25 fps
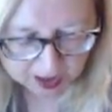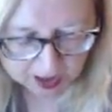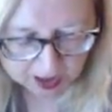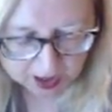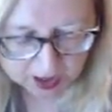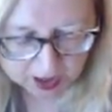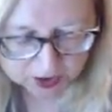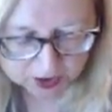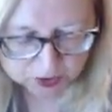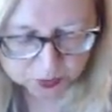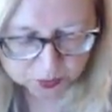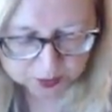
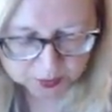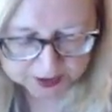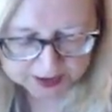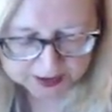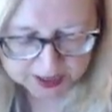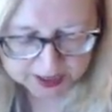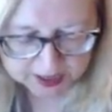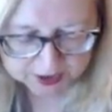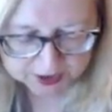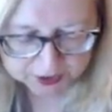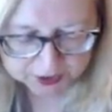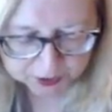
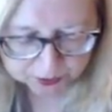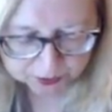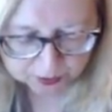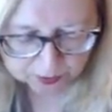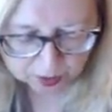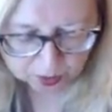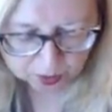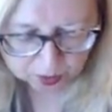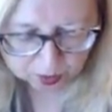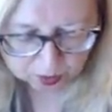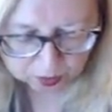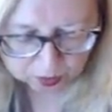
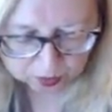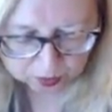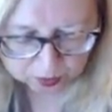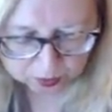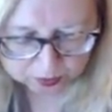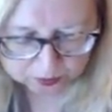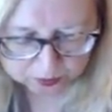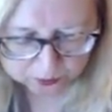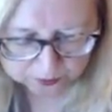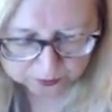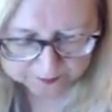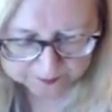
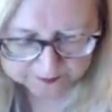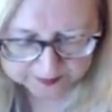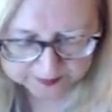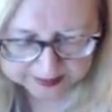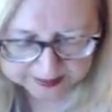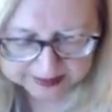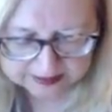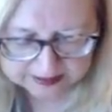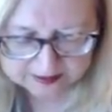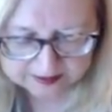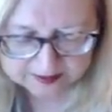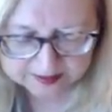29-year-old with
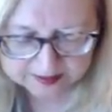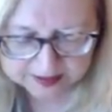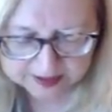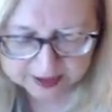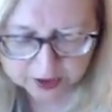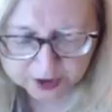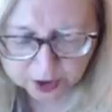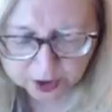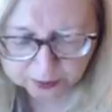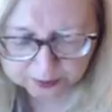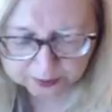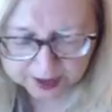links to the
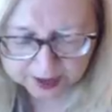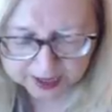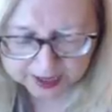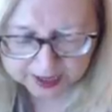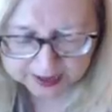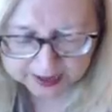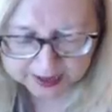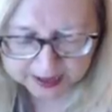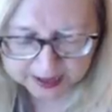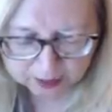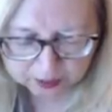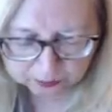
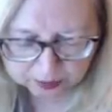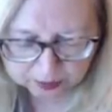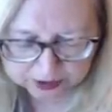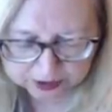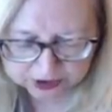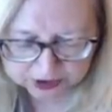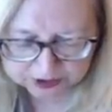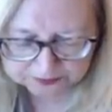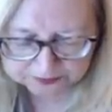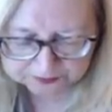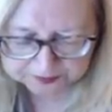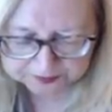NRA and a
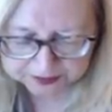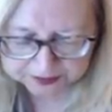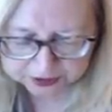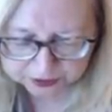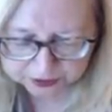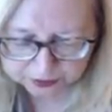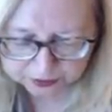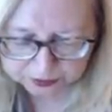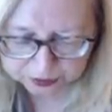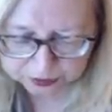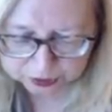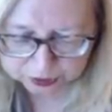Russian
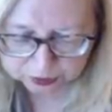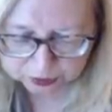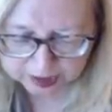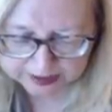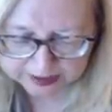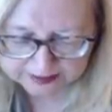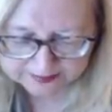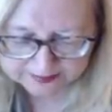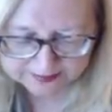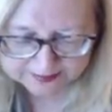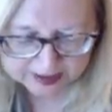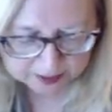official who
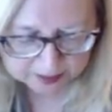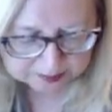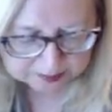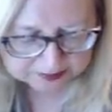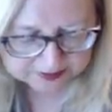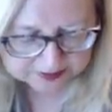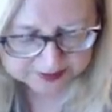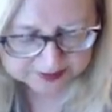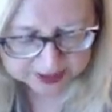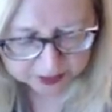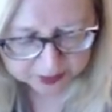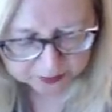tried to set up a
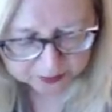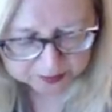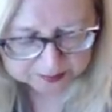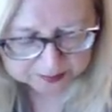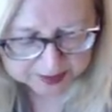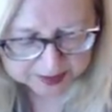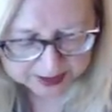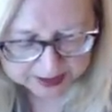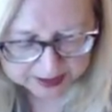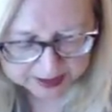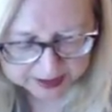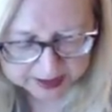secret
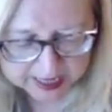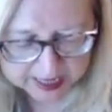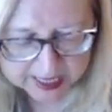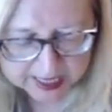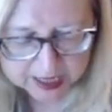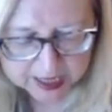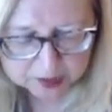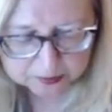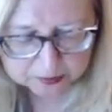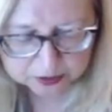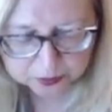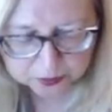meeting
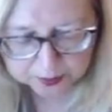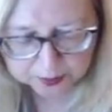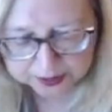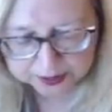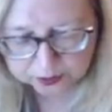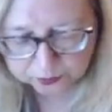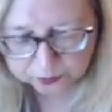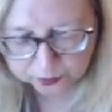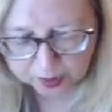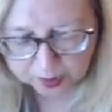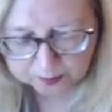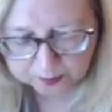between
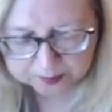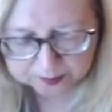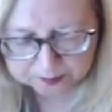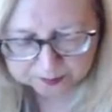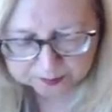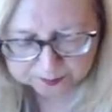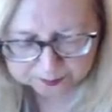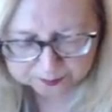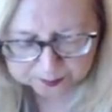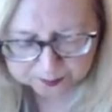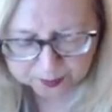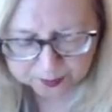Trump and
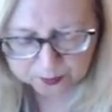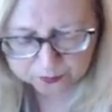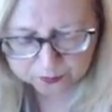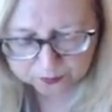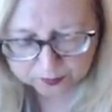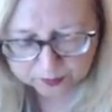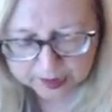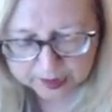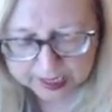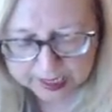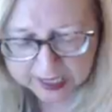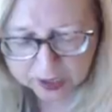
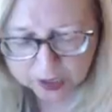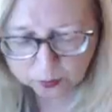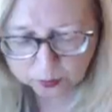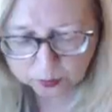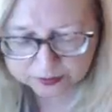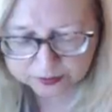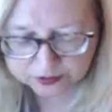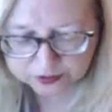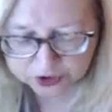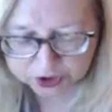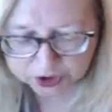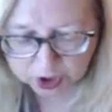Putin
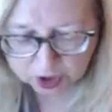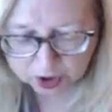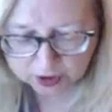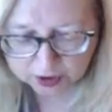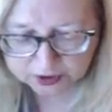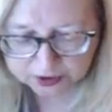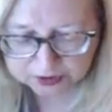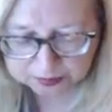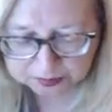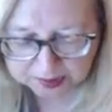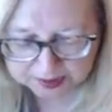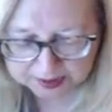was
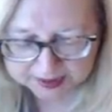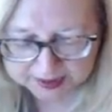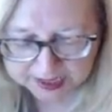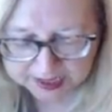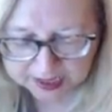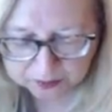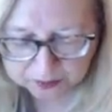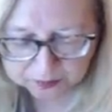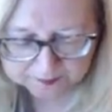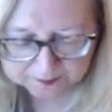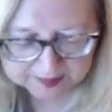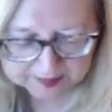charged
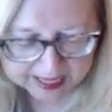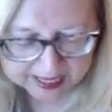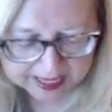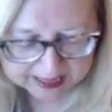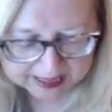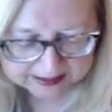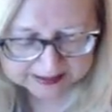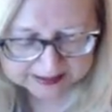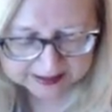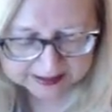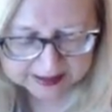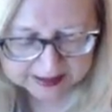Monday with
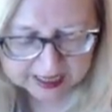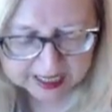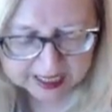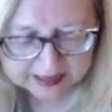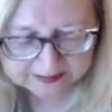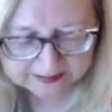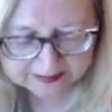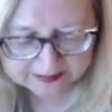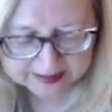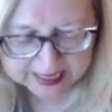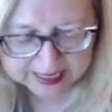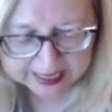acting
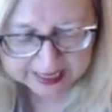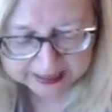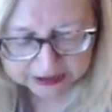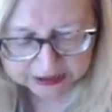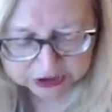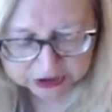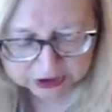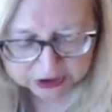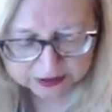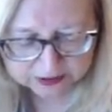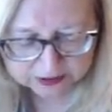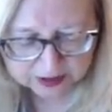as an
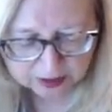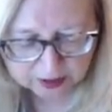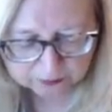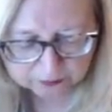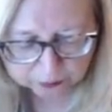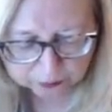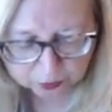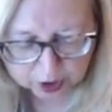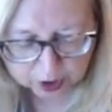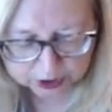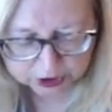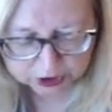agent of
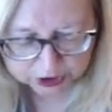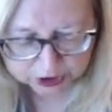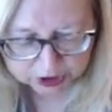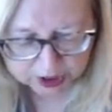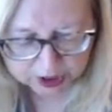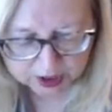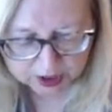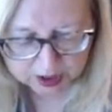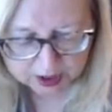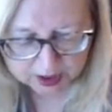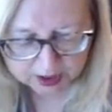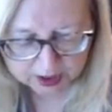
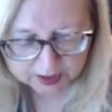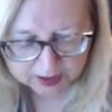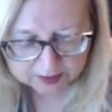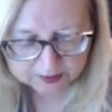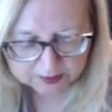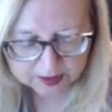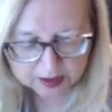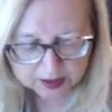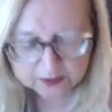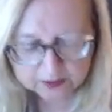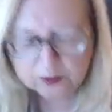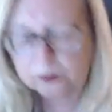Russia,
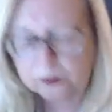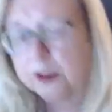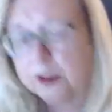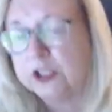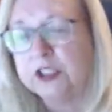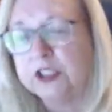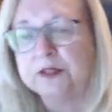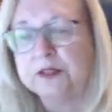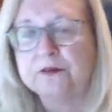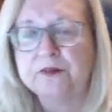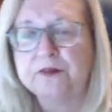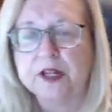of the
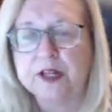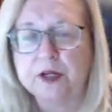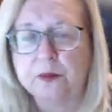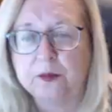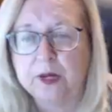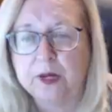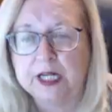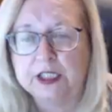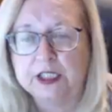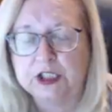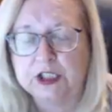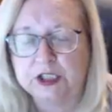Russian
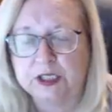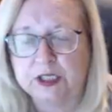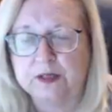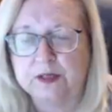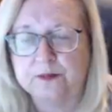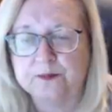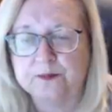Federation.